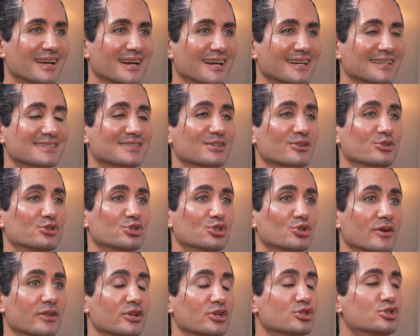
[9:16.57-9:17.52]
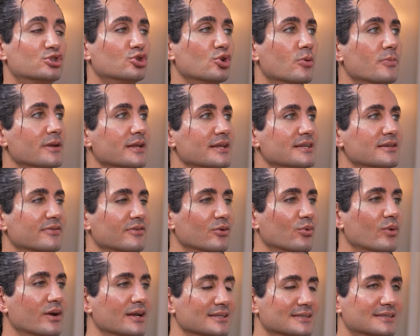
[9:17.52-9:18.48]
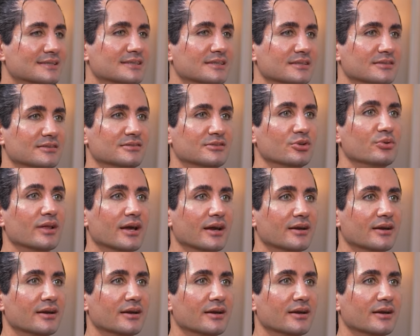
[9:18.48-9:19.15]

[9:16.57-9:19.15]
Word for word: yeah, it's so yeah. true. And there's so many different ways to do